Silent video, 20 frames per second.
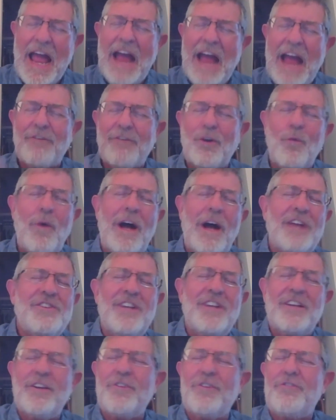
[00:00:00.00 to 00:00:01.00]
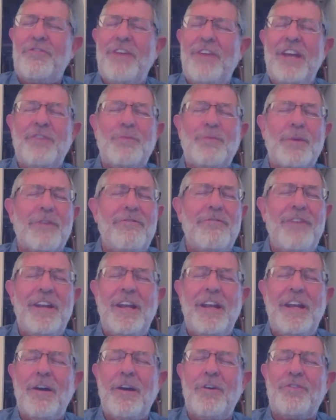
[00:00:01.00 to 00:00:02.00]
after watching those Facebook
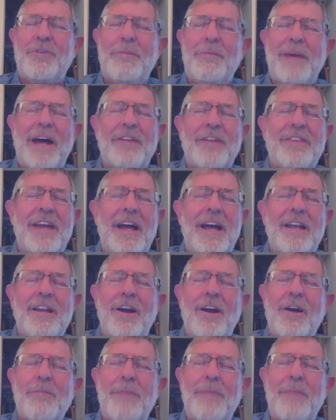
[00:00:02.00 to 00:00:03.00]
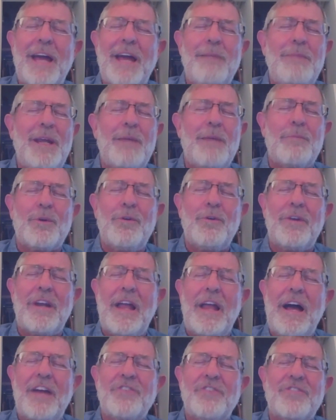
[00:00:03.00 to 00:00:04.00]
videos about that young man being
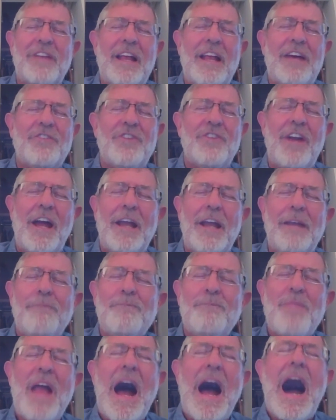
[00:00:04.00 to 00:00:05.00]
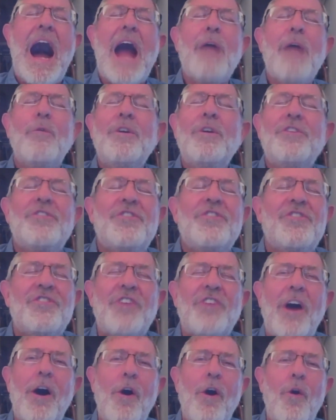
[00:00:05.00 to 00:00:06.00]
brutalized last night, I was
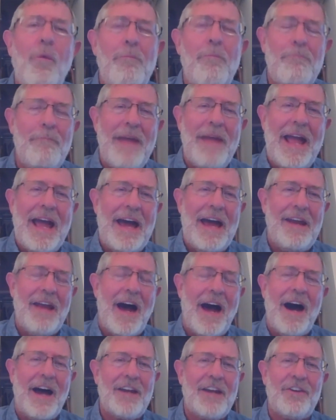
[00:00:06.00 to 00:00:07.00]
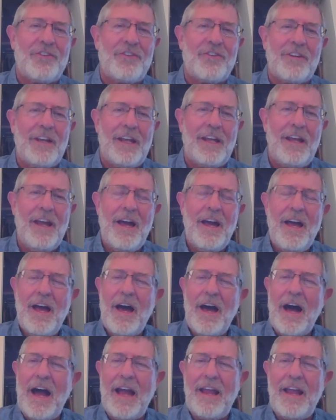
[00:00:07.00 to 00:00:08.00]
so mad. Honestly,
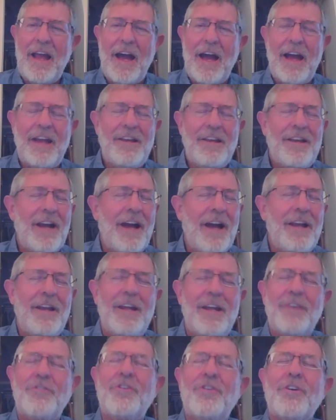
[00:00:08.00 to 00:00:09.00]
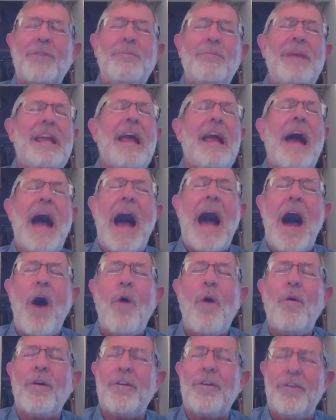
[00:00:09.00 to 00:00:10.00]
I it took me
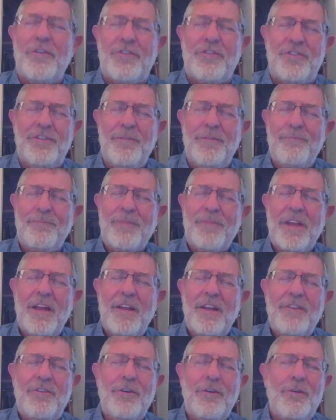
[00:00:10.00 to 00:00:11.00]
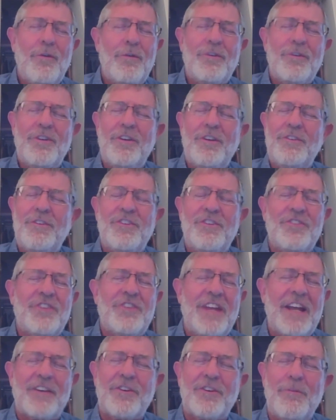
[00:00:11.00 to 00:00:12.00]
hours to just
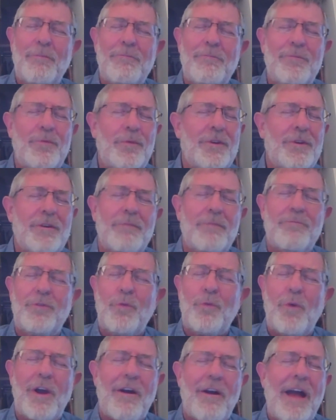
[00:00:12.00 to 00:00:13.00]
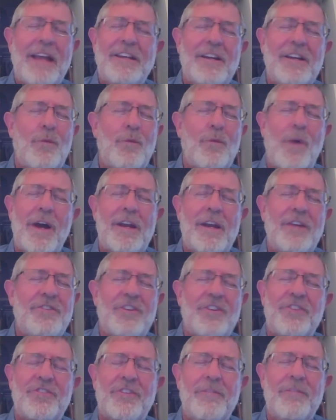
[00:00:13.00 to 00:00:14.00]
get to where I didn't want to
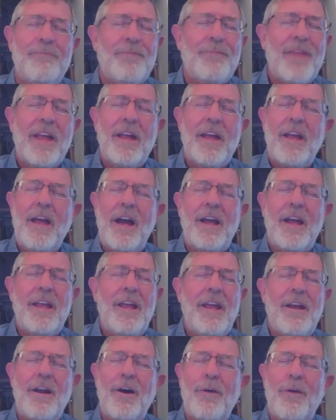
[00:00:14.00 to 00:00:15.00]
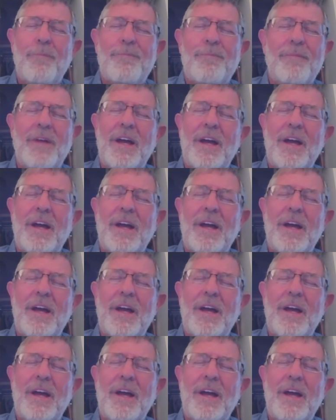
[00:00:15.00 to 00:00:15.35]
just, you know,